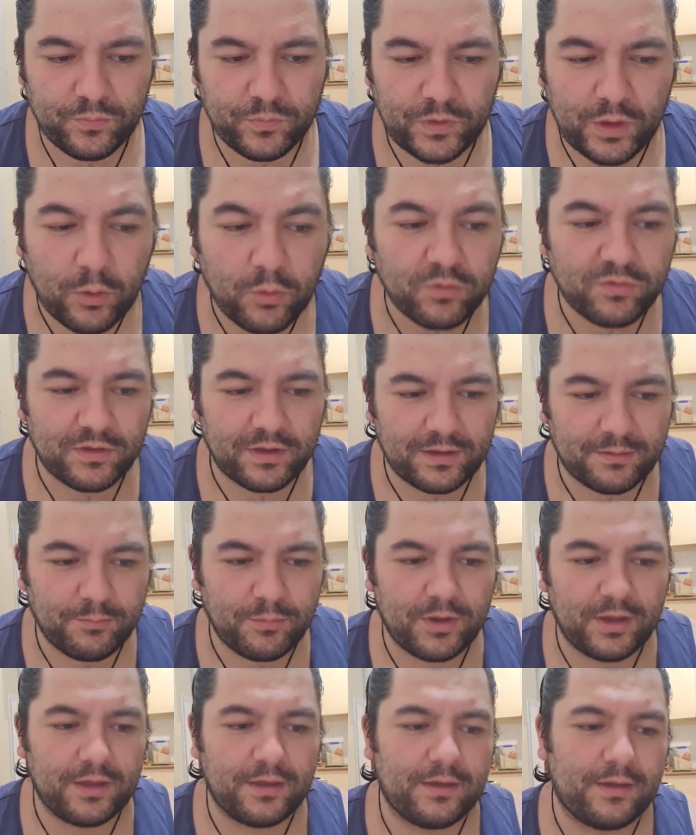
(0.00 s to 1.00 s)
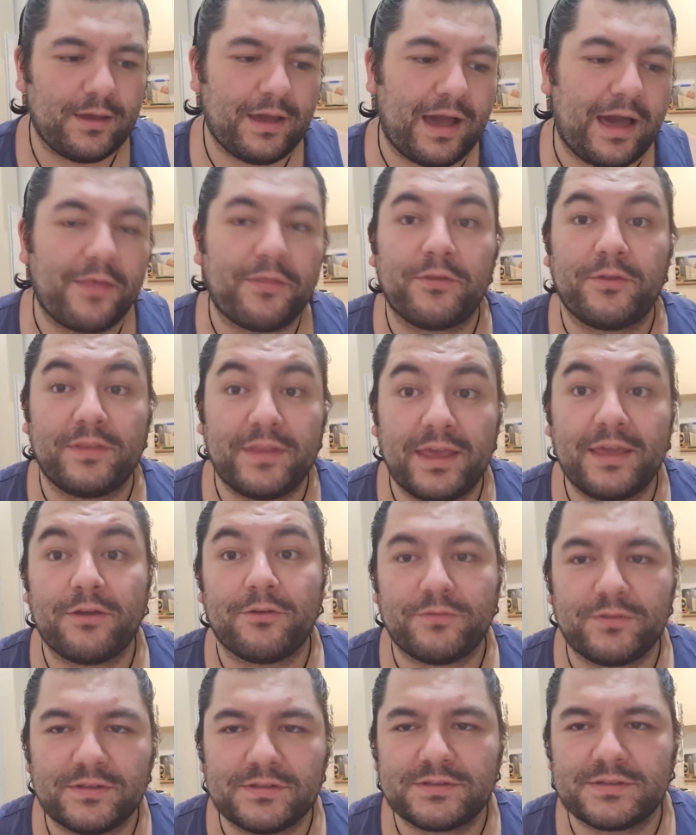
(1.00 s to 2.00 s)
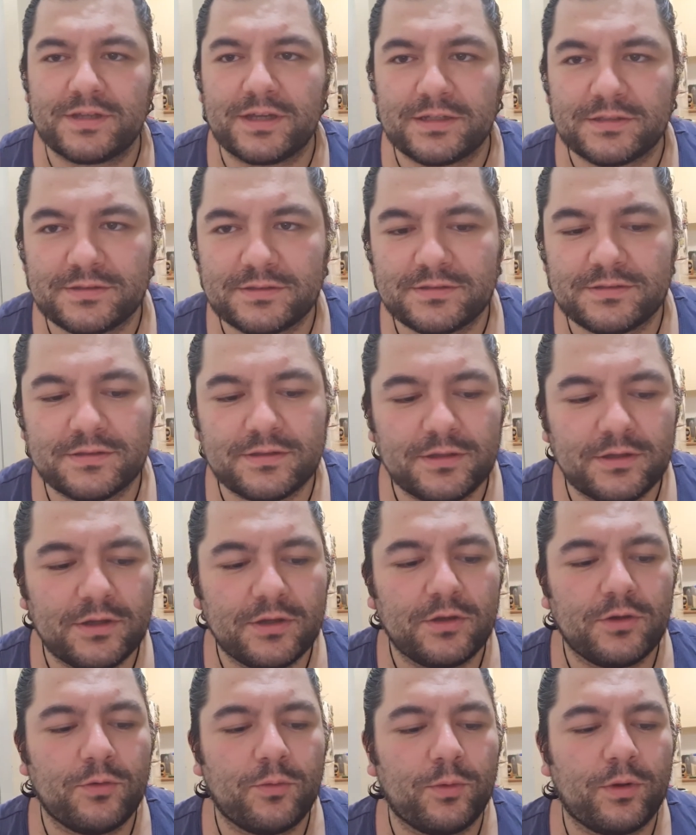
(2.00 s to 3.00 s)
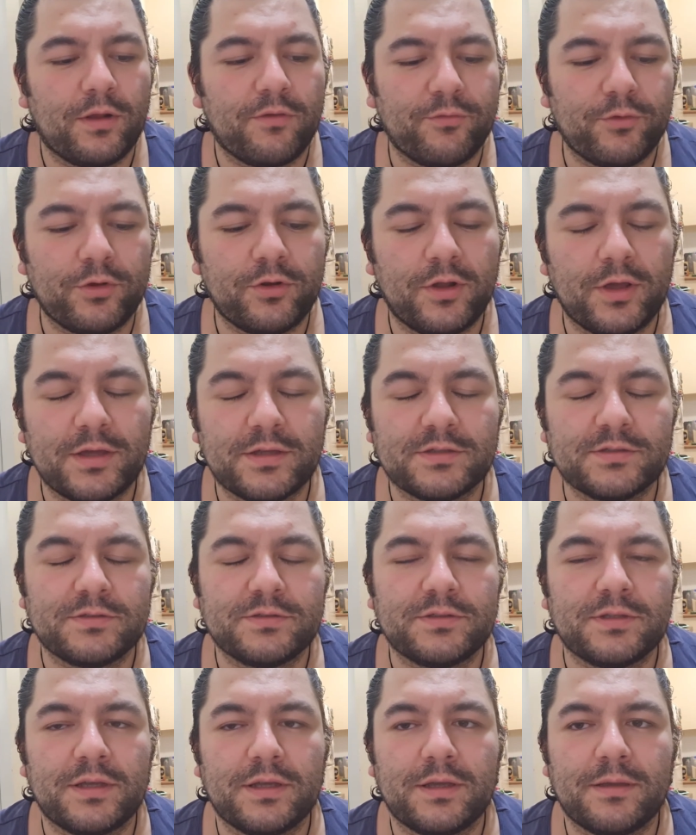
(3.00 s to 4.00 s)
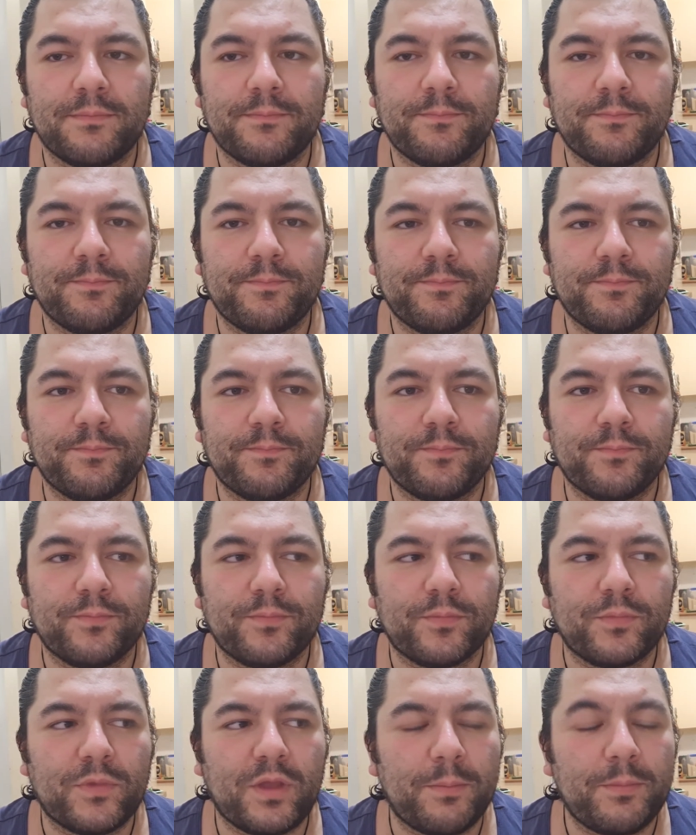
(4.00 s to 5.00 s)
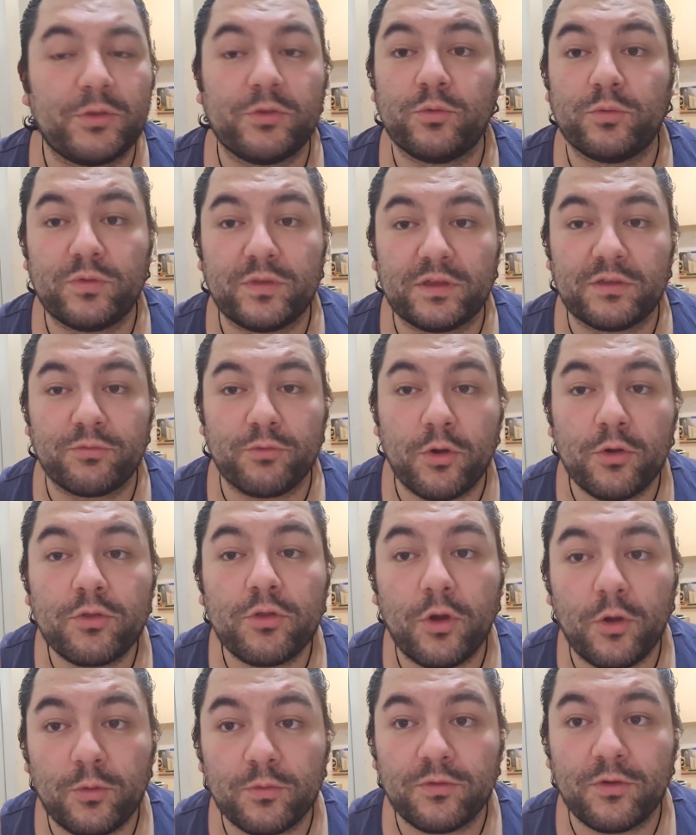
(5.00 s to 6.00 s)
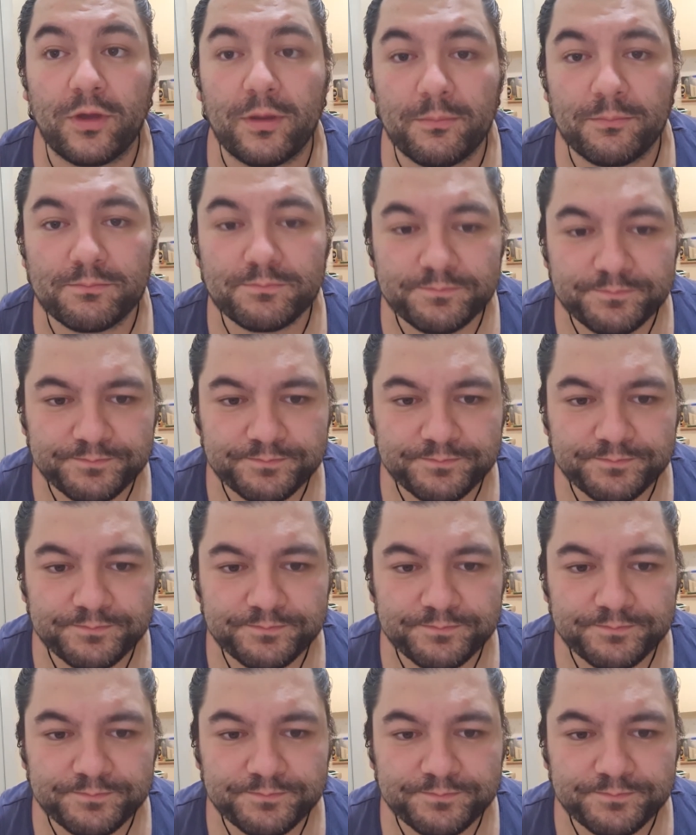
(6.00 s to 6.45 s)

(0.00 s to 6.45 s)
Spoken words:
that was like my other day of disgust, when I've realized I've been doing things wrong the whole time.